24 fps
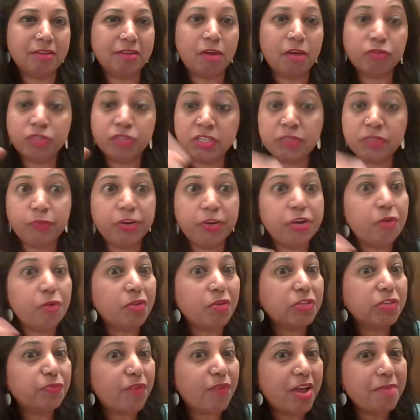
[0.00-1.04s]
Now this video
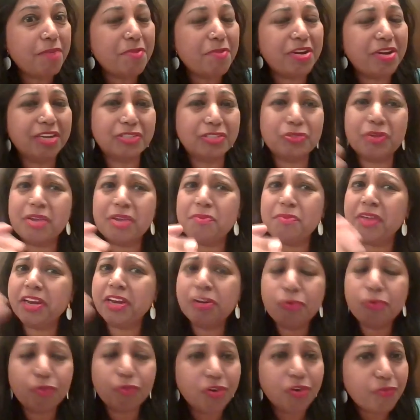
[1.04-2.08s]
was 5 minutes. You can make
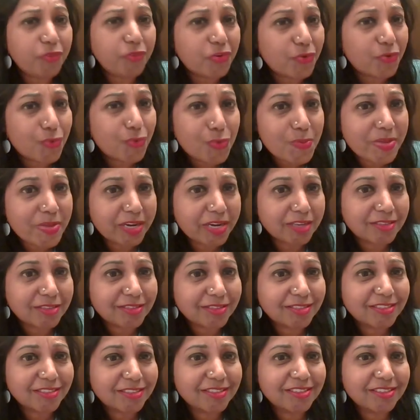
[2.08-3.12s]
it only for 2 minutes.